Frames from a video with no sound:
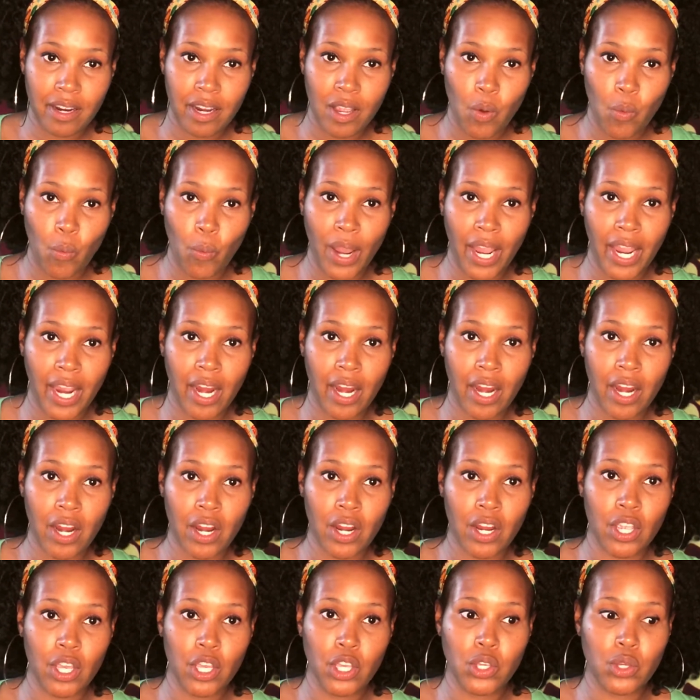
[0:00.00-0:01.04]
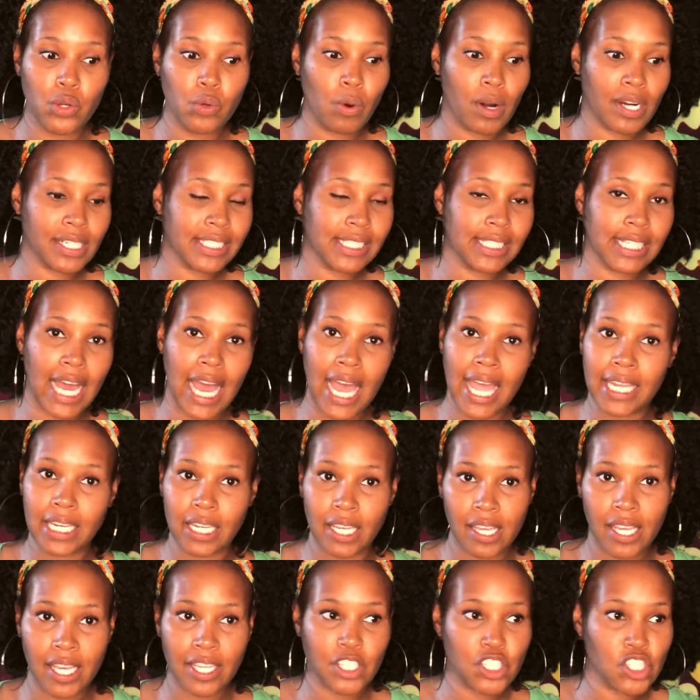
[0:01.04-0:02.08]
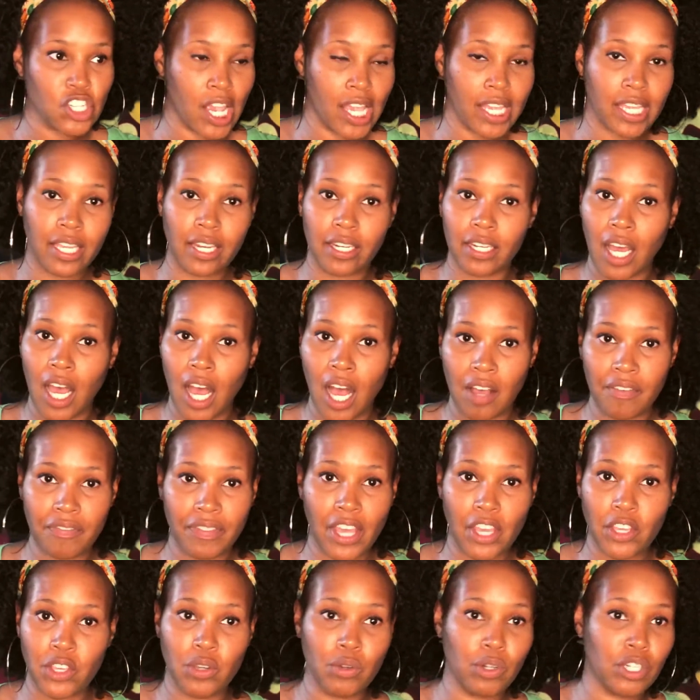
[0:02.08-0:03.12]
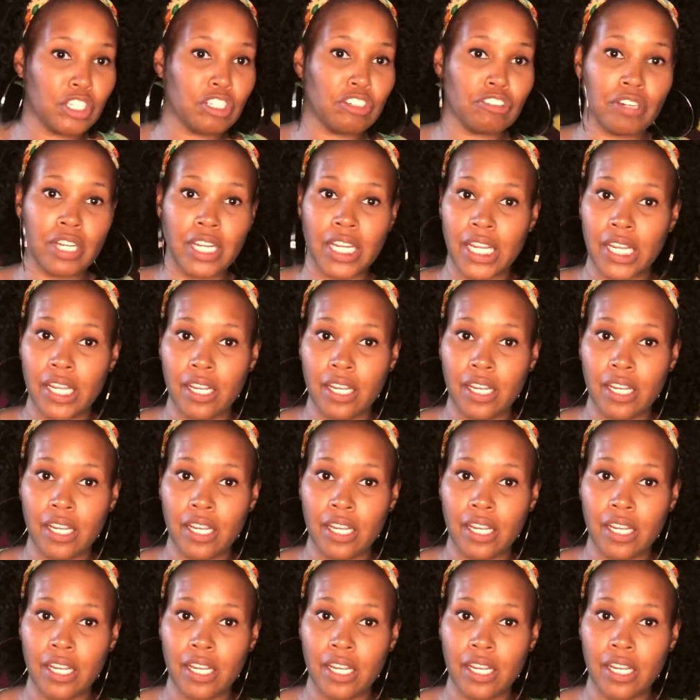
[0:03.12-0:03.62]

where you are signing and checking off that you agree